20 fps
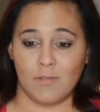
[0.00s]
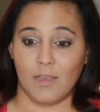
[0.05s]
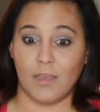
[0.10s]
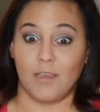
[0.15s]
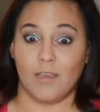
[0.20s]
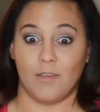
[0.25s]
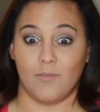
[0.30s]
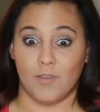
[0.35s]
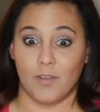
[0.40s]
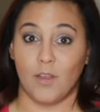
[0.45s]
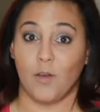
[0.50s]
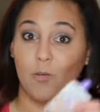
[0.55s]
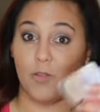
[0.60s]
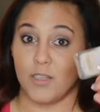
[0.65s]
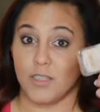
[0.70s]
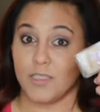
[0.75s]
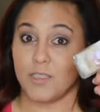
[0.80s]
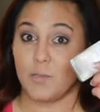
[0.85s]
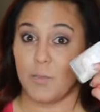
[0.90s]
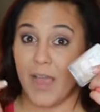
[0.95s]
Even though
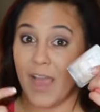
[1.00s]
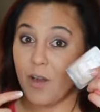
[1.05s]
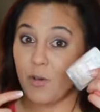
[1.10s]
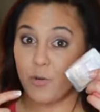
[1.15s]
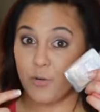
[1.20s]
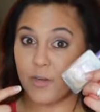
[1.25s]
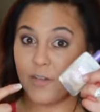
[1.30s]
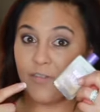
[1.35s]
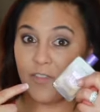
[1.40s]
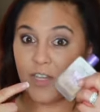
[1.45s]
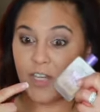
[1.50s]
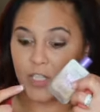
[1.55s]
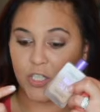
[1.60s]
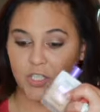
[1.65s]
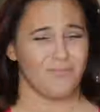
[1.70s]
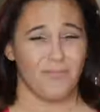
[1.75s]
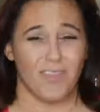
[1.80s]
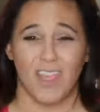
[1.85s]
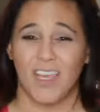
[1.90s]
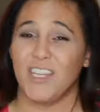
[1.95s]
this is powdery finish,
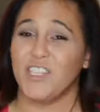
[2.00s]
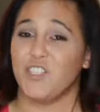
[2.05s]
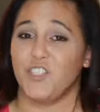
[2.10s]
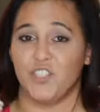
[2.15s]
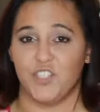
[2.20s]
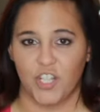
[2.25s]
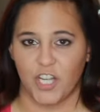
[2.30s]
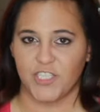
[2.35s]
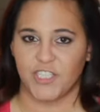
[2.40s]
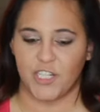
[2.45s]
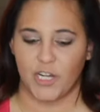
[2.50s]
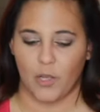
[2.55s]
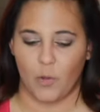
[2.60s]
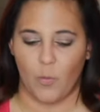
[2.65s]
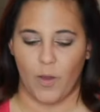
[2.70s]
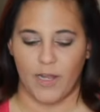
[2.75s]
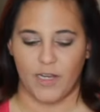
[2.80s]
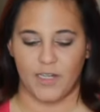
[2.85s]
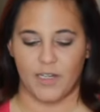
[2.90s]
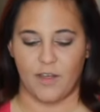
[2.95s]
it's just not
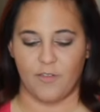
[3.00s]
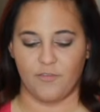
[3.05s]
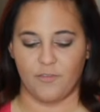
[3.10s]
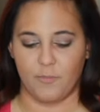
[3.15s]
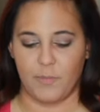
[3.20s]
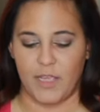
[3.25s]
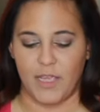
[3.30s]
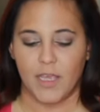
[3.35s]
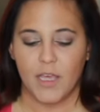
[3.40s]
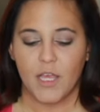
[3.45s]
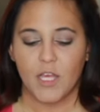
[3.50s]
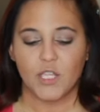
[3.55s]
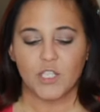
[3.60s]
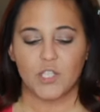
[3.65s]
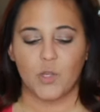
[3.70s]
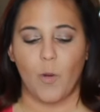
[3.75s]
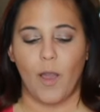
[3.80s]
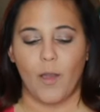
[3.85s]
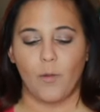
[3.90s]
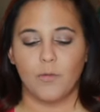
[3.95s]
quite enough for me.
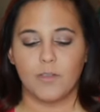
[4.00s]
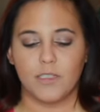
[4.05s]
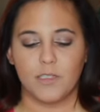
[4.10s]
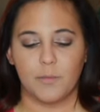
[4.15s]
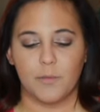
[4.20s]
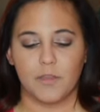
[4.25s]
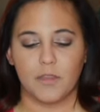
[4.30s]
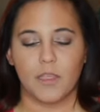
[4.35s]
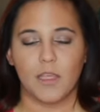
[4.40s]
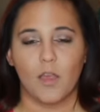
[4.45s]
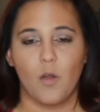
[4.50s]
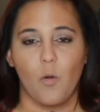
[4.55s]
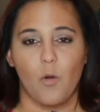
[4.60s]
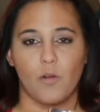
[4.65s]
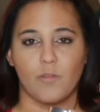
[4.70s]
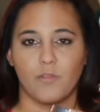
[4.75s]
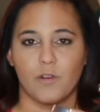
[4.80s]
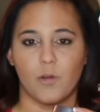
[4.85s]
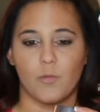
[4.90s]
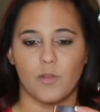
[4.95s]
So I will typically go
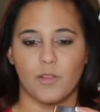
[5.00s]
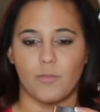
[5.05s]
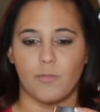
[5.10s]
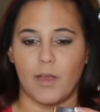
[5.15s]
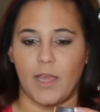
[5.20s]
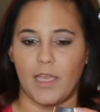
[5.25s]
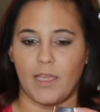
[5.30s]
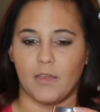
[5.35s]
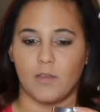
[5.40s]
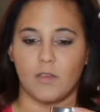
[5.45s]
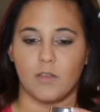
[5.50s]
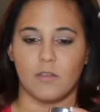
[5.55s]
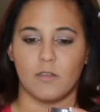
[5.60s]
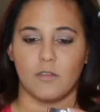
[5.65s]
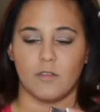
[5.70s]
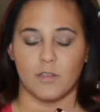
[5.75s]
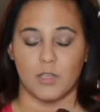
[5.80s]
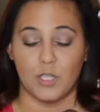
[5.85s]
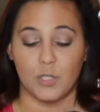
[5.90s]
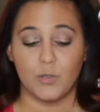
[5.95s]
over it with my
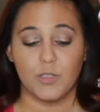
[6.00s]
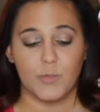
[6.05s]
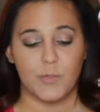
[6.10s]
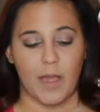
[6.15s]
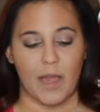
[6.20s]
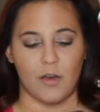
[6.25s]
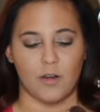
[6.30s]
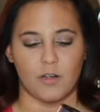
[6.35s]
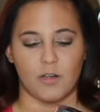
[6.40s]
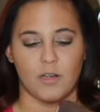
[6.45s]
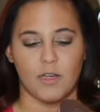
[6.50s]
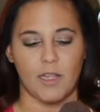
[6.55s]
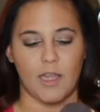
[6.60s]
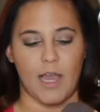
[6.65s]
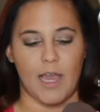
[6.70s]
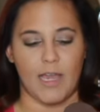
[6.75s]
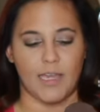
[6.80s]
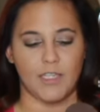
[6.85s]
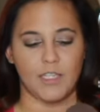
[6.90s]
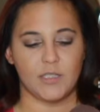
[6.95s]
loose powder.
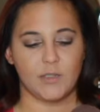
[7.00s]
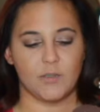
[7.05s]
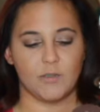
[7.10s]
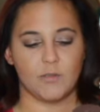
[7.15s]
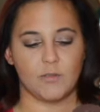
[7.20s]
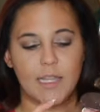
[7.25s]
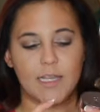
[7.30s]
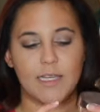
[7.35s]
I use